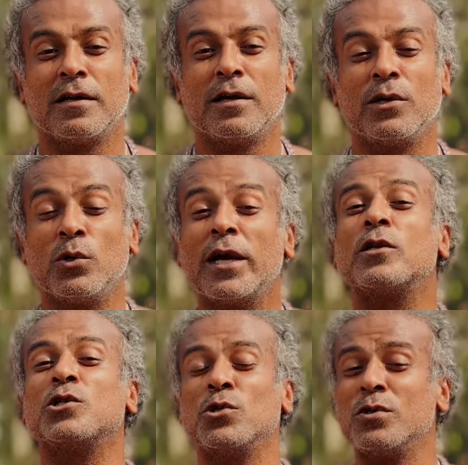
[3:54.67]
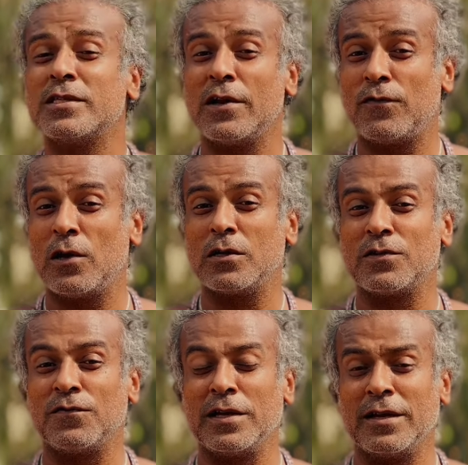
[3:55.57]
You get to choose that
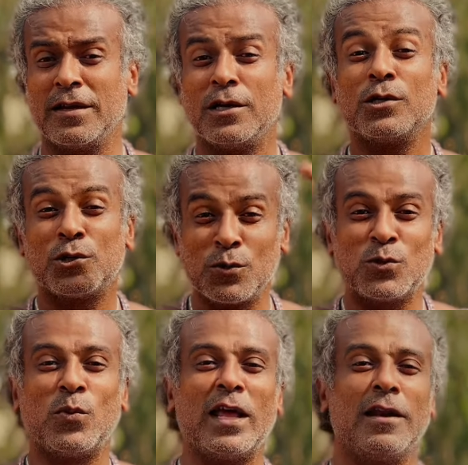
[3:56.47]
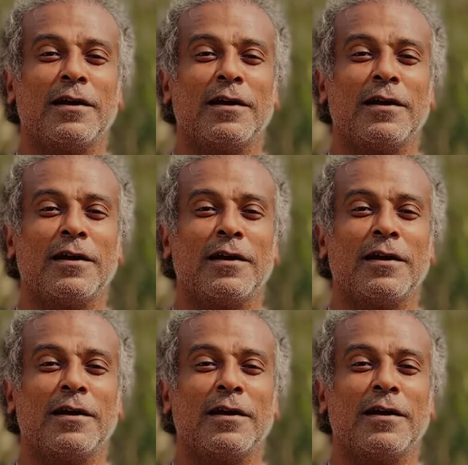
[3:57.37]
philosophy. Choose well.